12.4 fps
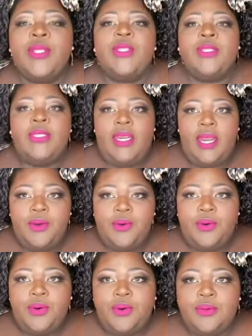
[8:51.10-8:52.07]
that I
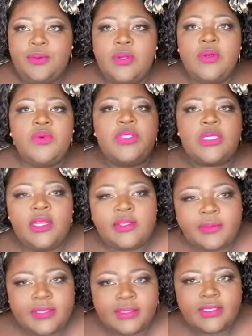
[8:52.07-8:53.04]
ordered. We talked
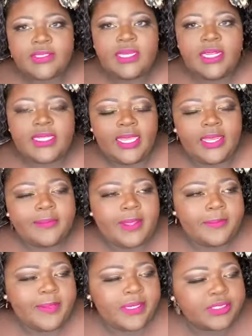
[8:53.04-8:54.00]
about the things that I like
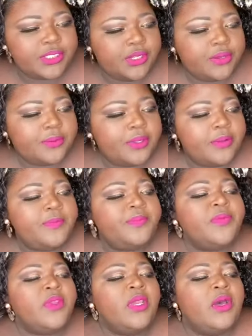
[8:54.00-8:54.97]
about Fashion Nova,
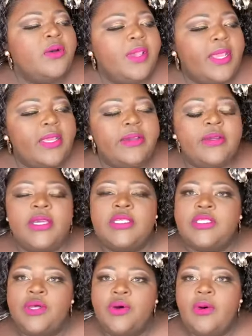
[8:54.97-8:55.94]
okay? And
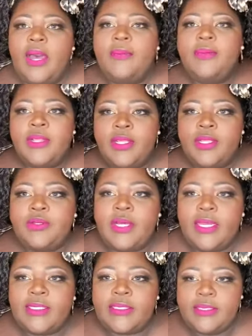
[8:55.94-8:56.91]
so I'm gonna let you
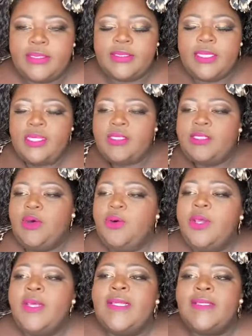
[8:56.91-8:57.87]
guys see these sets.
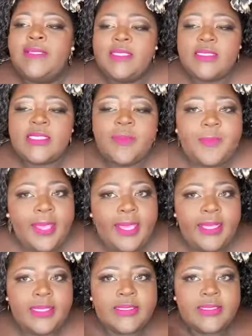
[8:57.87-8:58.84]
So this is a
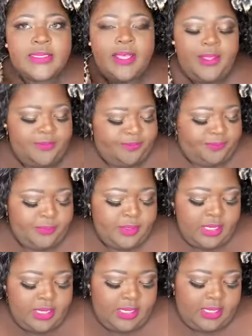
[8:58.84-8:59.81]
pant set.
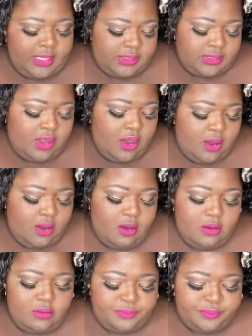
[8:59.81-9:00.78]
It's
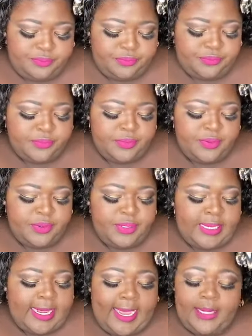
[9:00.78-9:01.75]
called...
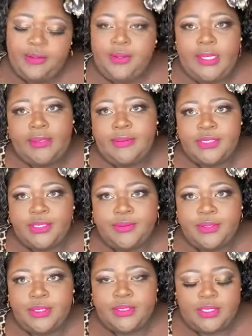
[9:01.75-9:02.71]
I don't know how much it
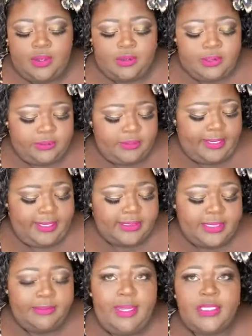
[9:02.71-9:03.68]
was, y'all. Like I
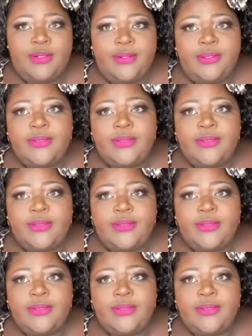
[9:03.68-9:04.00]
said, my total